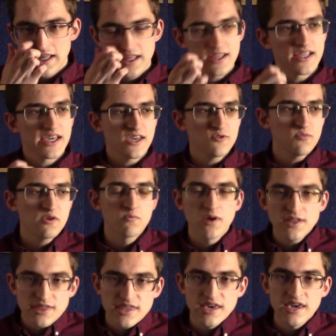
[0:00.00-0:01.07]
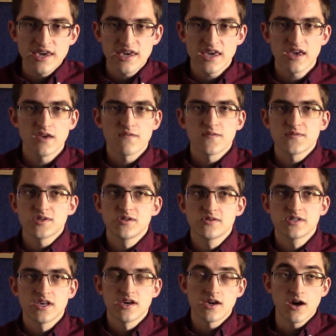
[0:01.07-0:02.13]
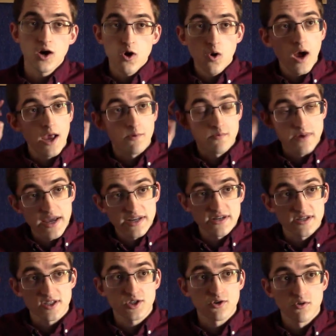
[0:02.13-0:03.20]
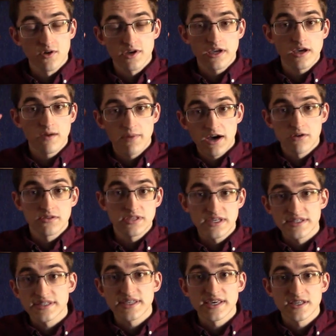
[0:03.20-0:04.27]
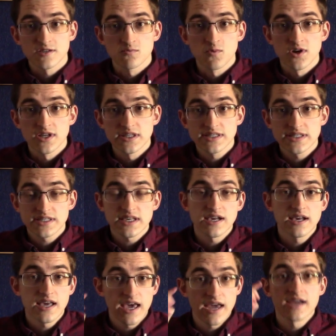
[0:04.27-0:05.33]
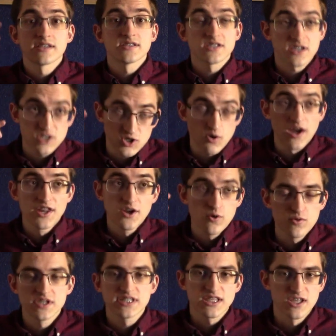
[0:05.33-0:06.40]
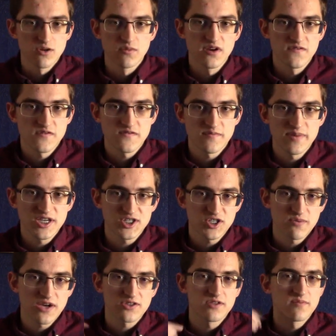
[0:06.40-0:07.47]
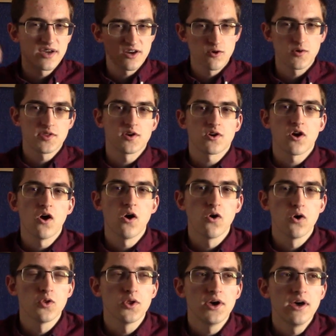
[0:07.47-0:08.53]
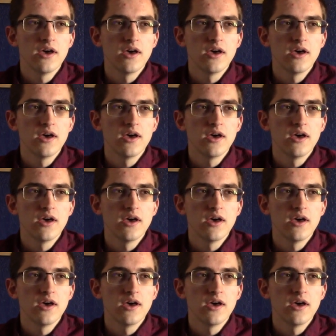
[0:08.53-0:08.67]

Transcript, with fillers: like, it'd be one thing if she was like, oh, I read in a story about these things once, and so I know this little bit of information about them, I know what they're called.